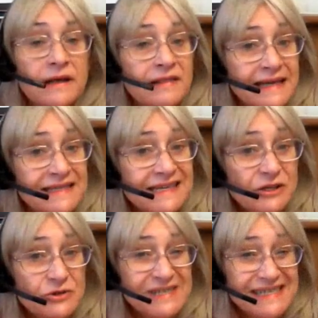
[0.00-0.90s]
that
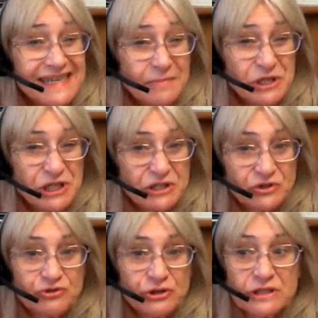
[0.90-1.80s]
includes
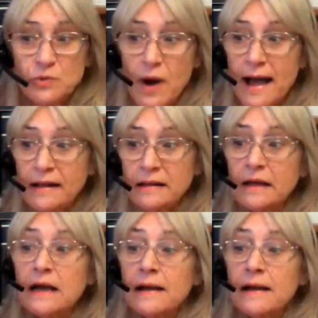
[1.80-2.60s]
stepchildren as well,